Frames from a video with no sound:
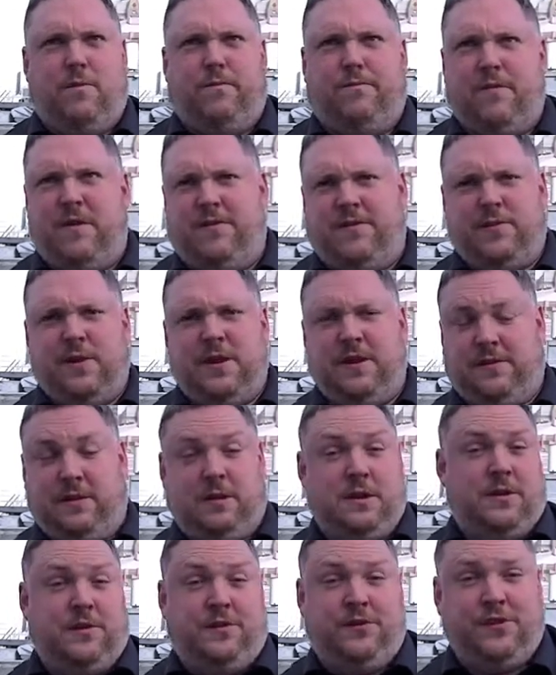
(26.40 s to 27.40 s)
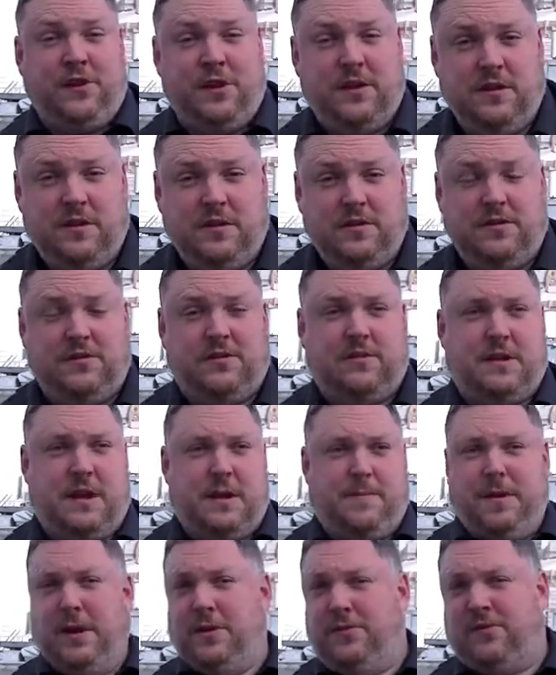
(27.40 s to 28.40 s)
previous winners, including students,
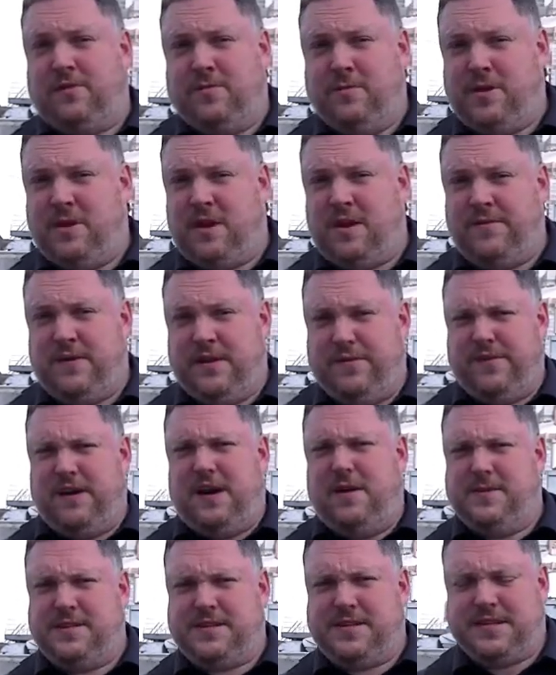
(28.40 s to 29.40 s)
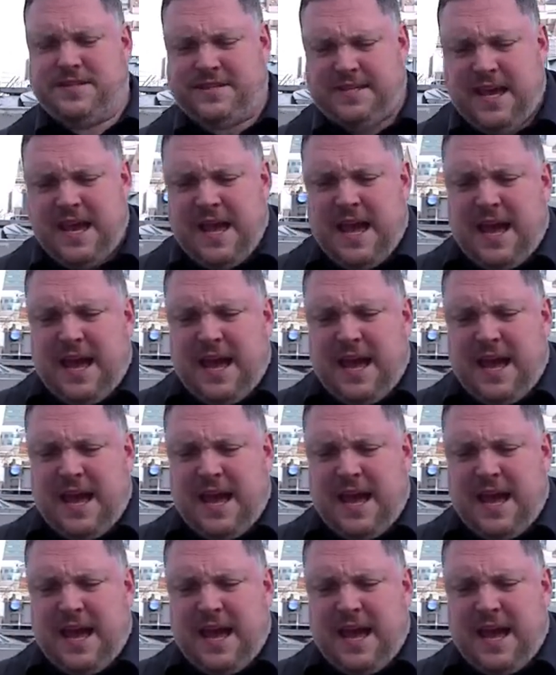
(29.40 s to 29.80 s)
a postman, even a pharmacist,